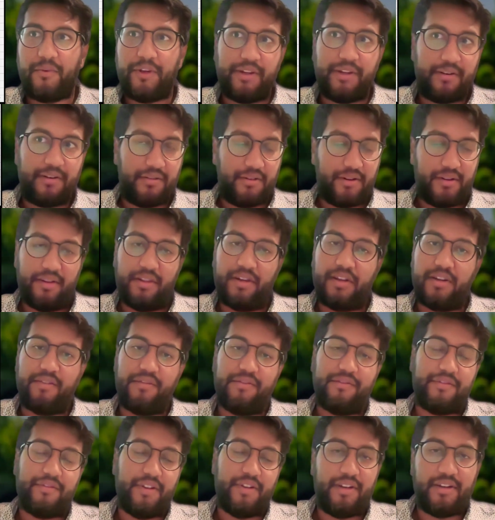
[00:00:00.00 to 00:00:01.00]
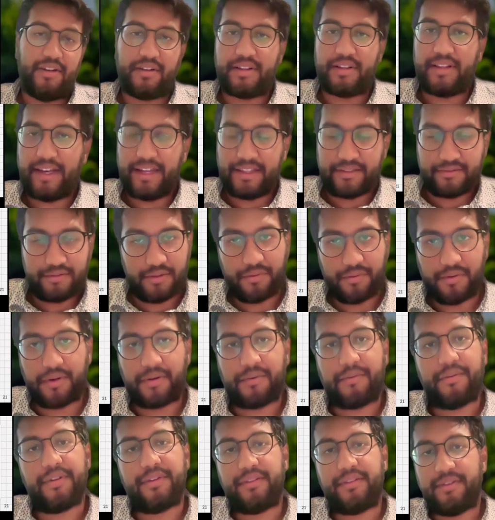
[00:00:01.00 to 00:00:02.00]
We know a lot of clients we
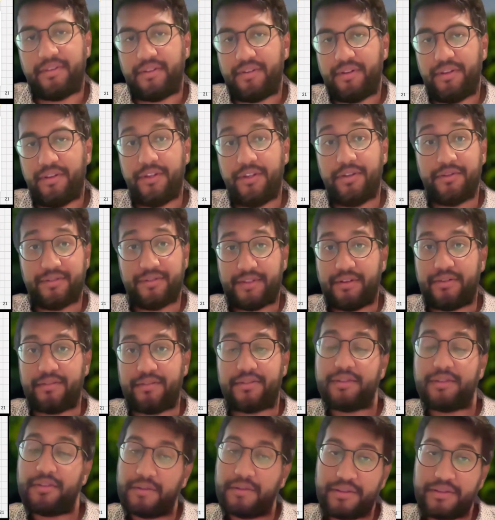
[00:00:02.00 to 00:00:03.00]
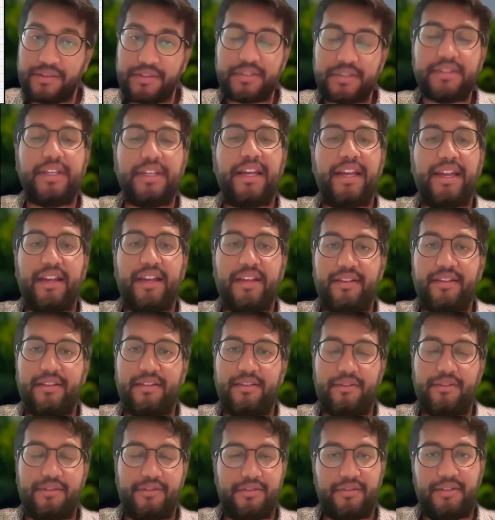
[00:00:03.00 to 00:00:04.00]
work with use those tools,
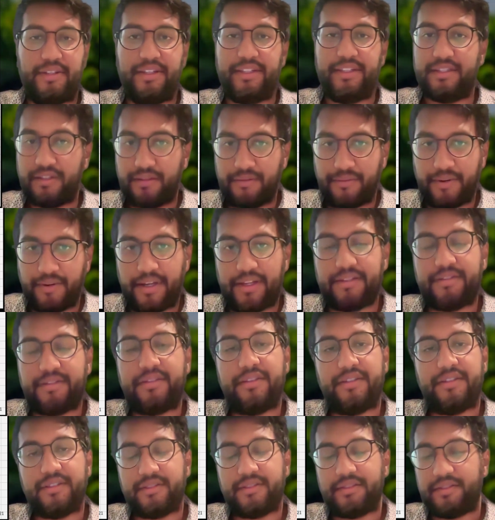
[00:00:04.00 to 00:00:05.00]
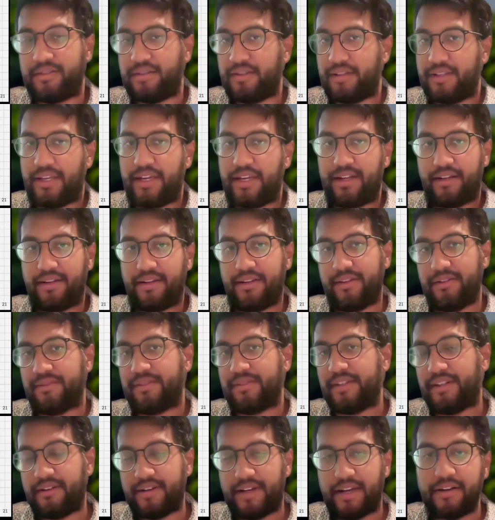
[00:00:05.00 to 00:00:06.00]
and those are easy ways to just get a
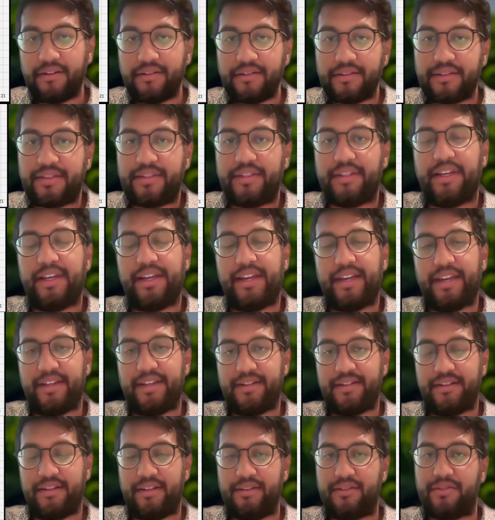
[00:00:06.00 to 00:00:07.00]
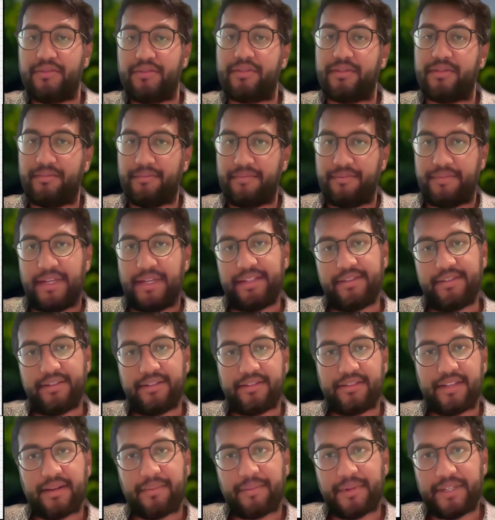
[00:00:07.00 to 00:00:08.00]
newsletter out and do some
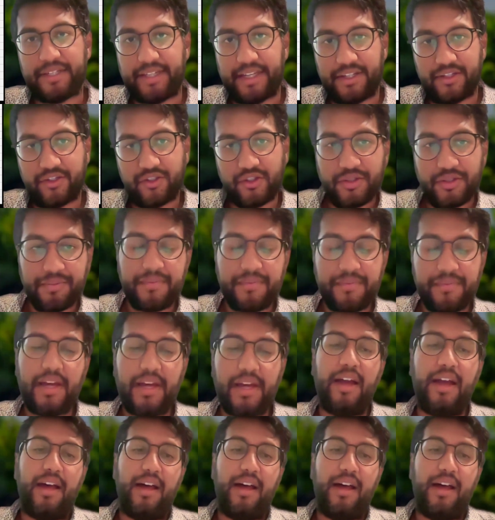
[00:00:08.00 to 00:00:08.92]
basic segmentation.